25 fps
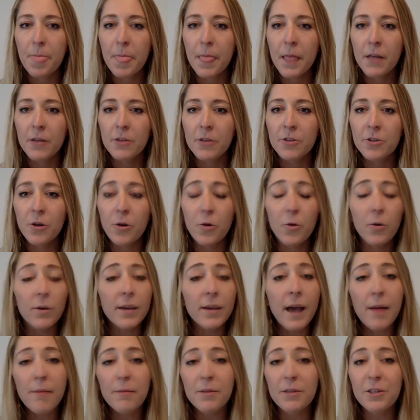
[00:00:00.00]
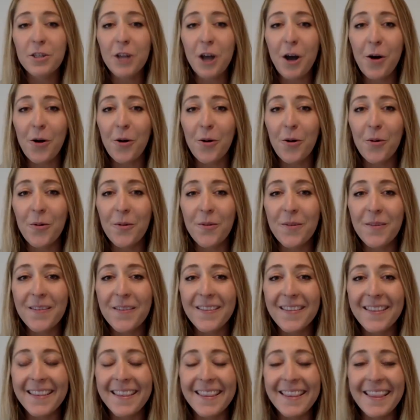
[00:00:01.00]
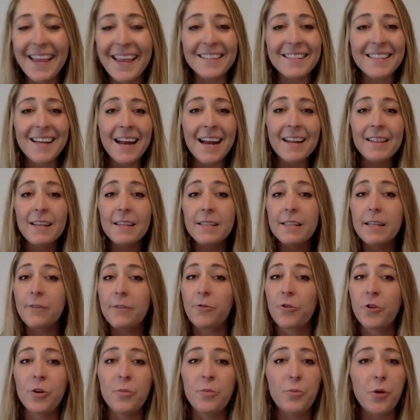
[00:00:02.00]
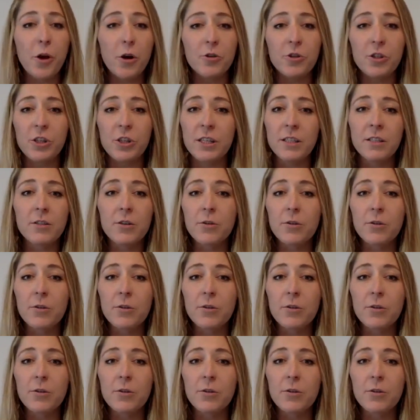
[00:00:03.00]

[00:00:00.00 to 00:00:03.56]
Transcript: So yeah, Michelle, that's kind of the different approaches.